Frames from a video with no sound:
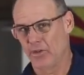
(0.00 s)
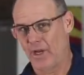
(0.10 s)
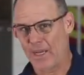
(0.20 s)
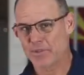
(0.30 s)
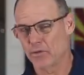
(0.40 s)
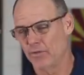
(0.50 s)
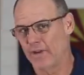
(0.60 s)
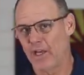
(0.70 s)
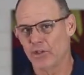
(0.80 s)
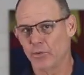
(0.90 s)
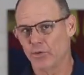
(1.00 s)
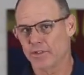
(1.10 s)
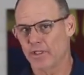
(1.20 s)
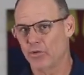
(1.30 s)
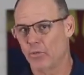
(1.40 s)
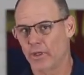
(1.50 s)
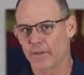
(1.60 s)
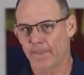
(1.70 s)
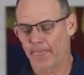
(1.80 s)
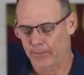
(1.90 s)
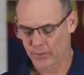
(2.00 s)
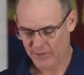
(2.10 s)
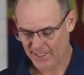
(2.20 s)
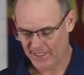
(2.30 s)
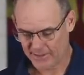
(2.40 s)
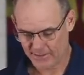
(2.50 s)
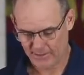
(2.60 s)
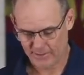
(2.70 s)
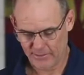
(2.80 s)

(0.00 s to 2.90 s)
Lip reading: absolute valuables that you want to protect